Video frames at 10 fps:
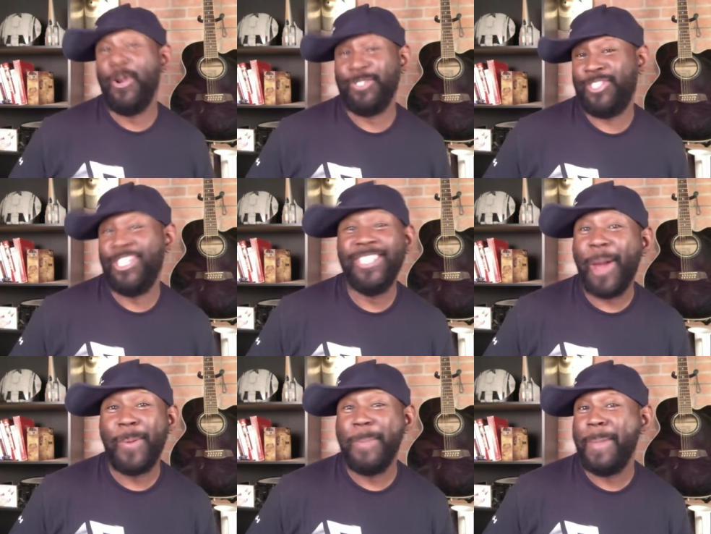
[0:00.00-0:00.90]
She's not
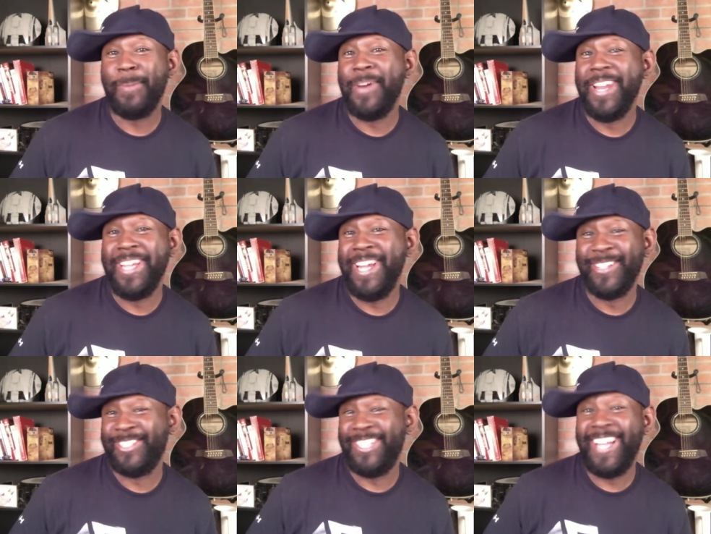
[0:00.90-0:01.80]
remembering you.
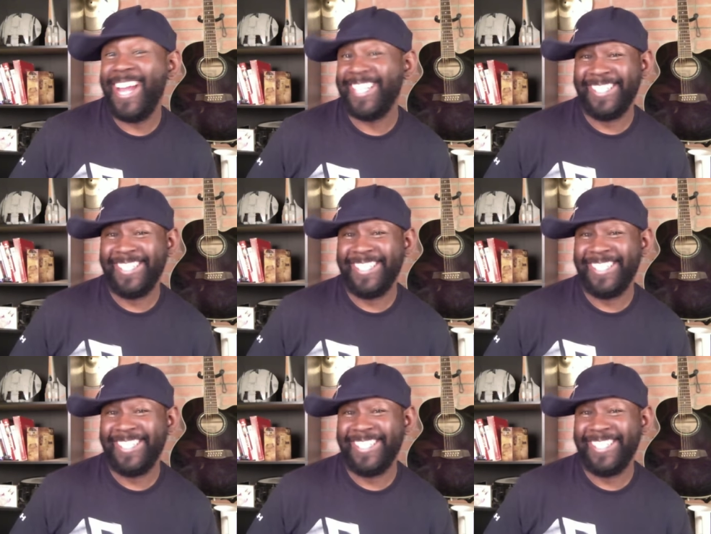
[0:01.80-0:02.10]
She has.